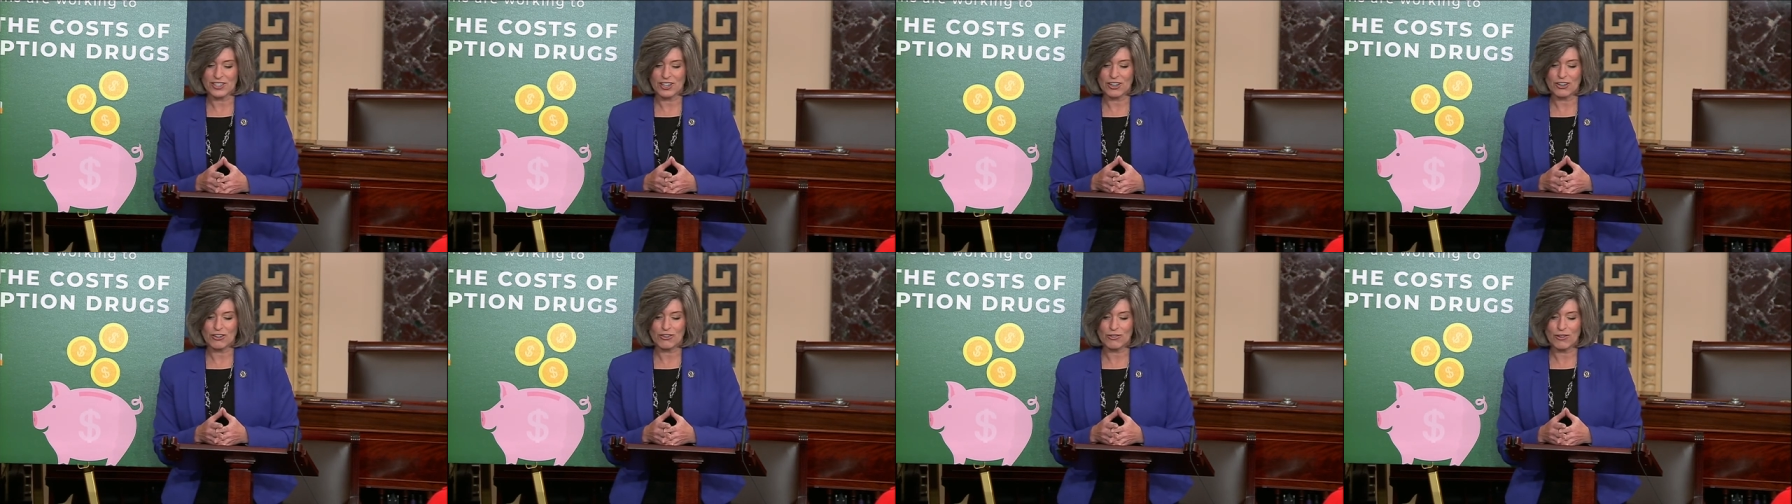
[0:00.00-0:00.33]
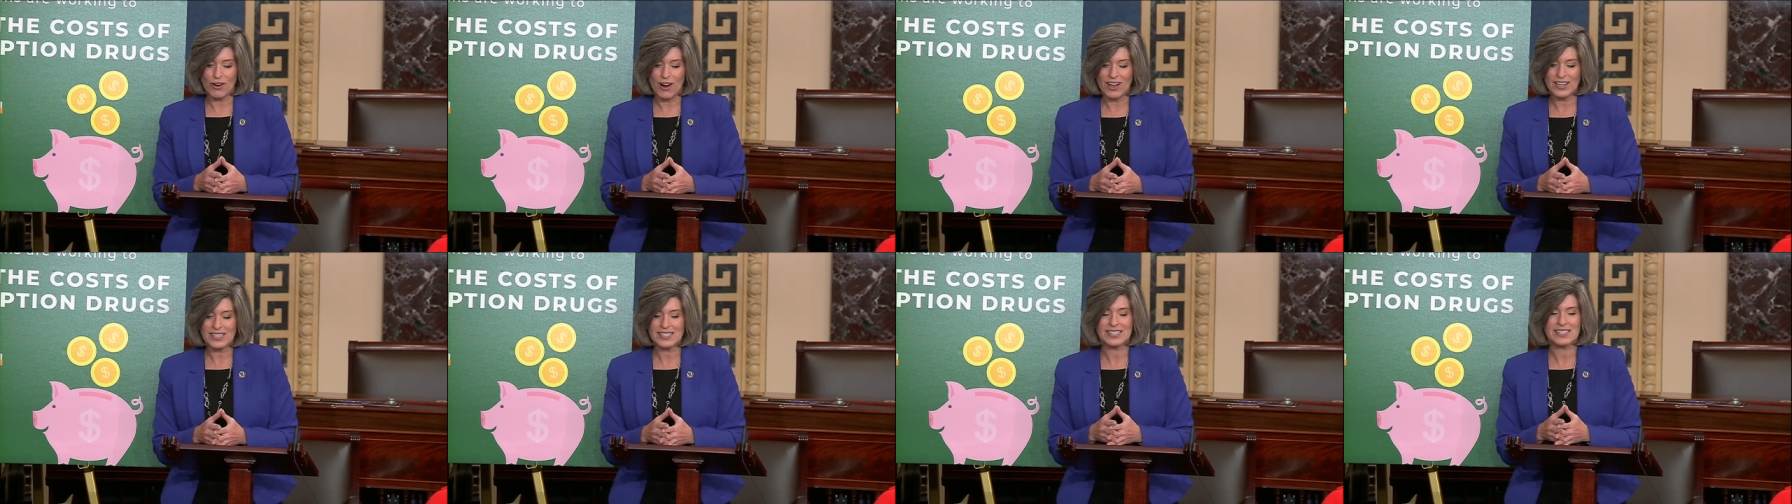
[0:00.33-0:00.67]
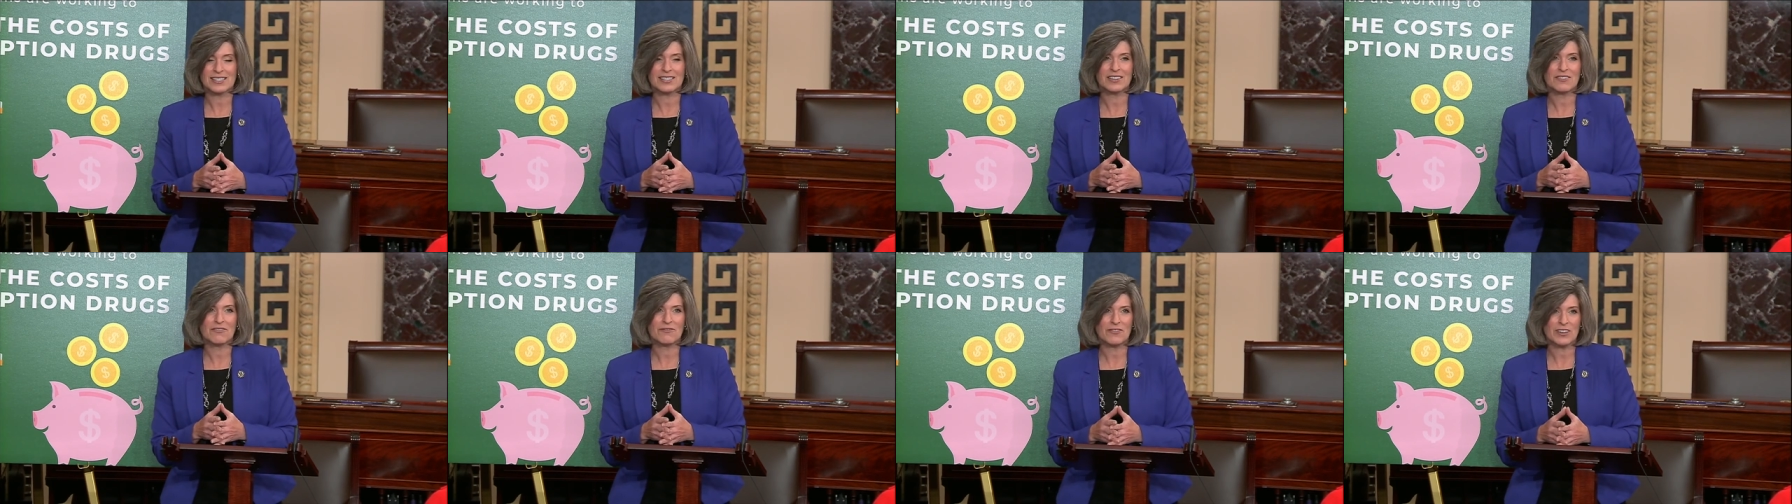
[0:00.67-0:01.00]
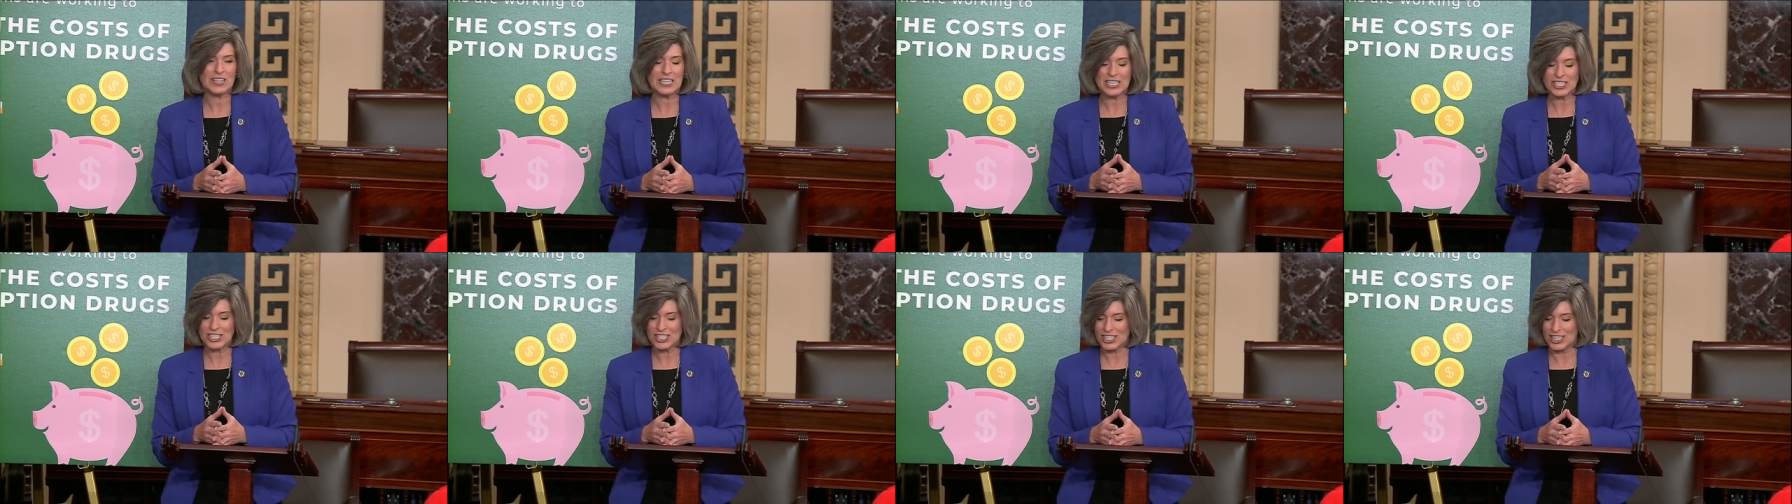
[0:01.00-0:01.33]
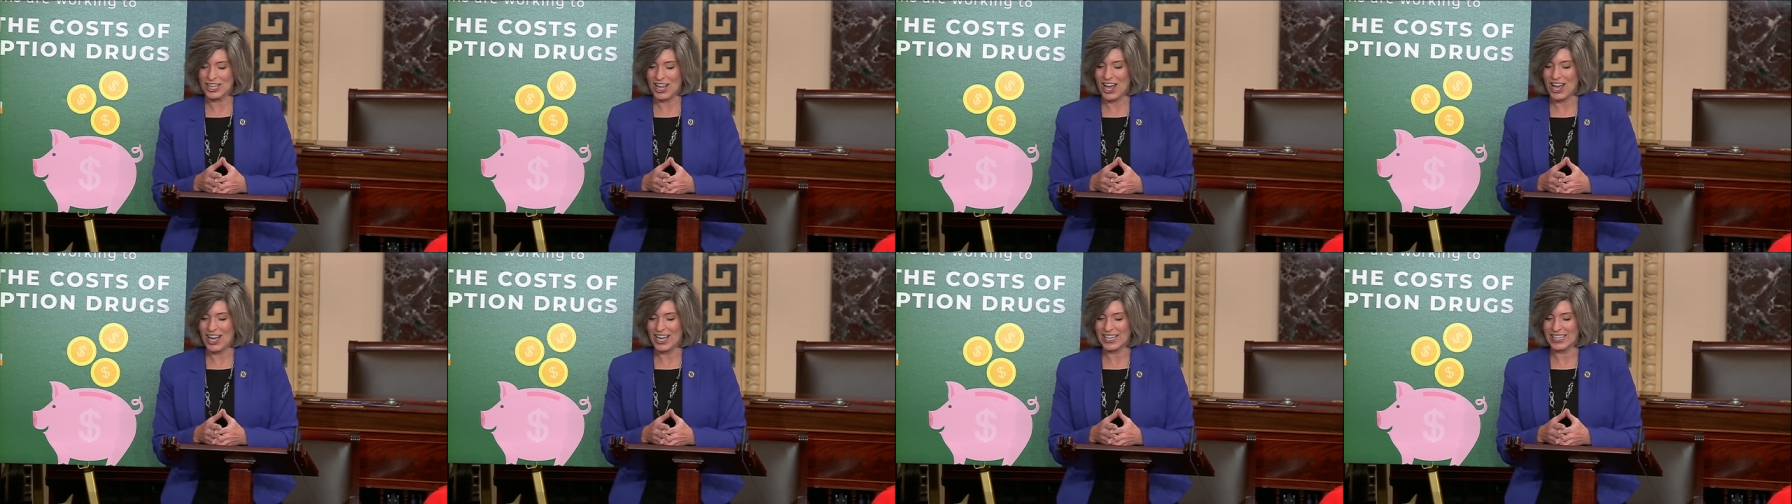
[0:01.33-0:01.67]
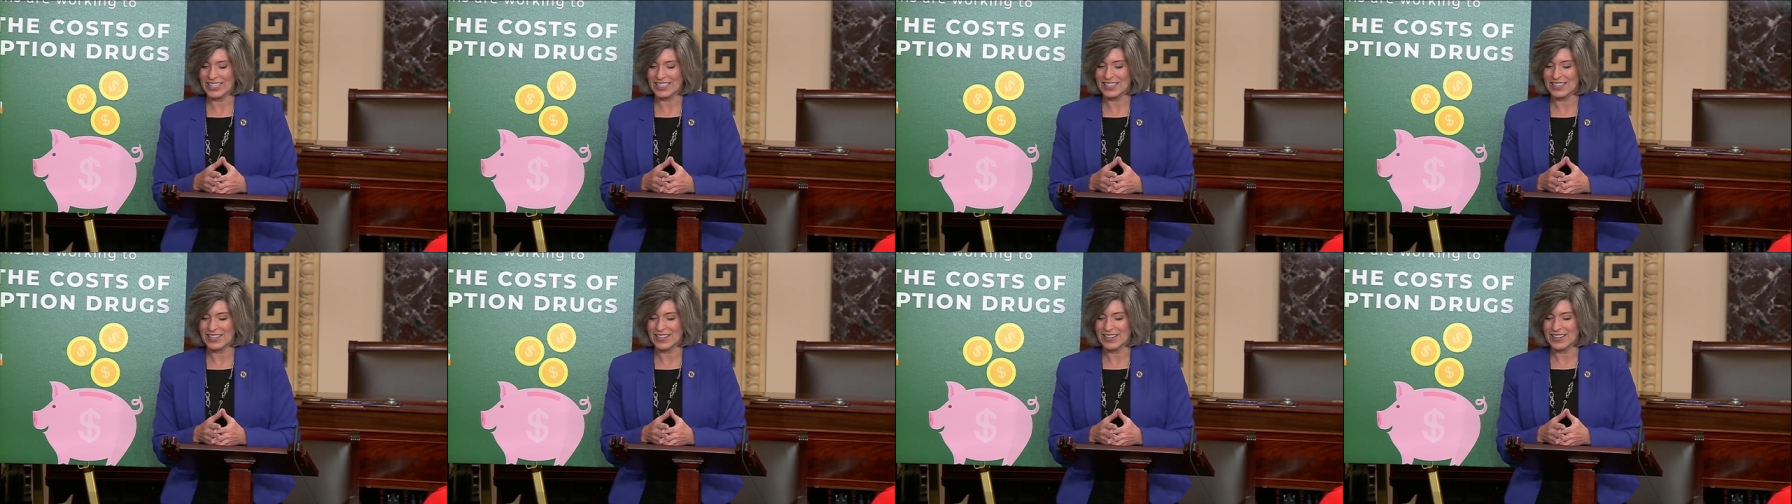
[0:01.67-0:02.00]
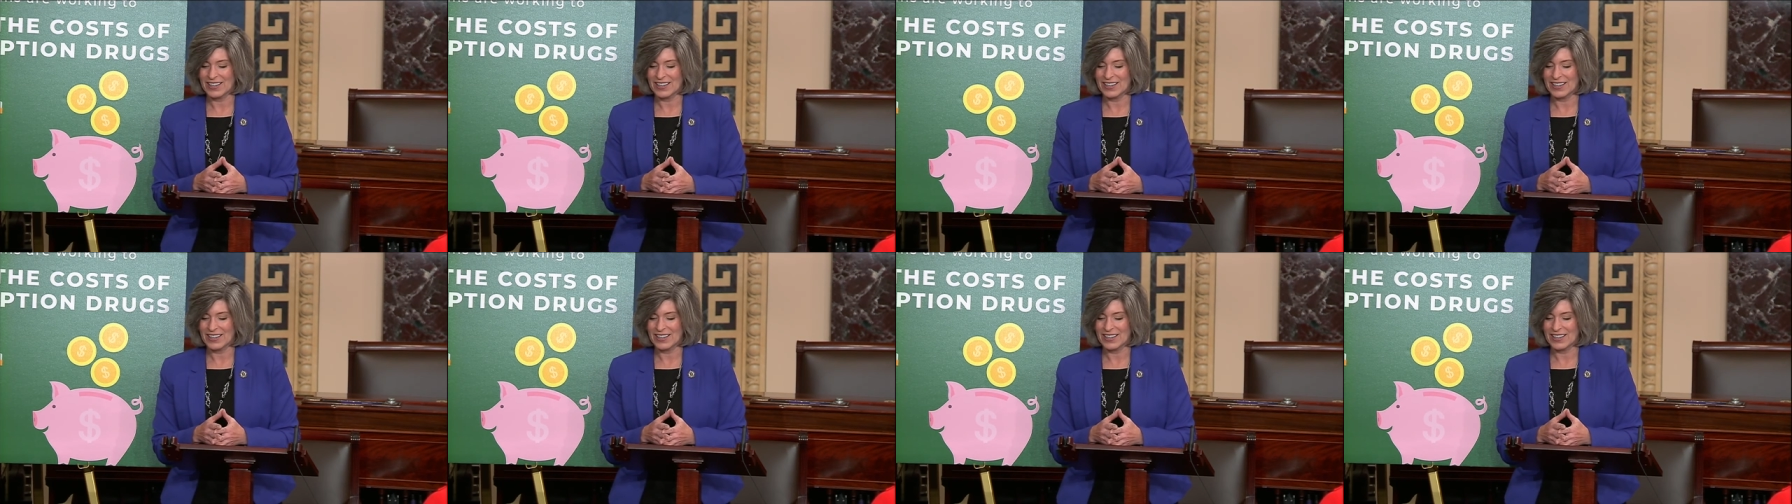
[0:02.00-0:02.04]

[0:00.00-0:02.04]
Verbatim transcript: across the finish line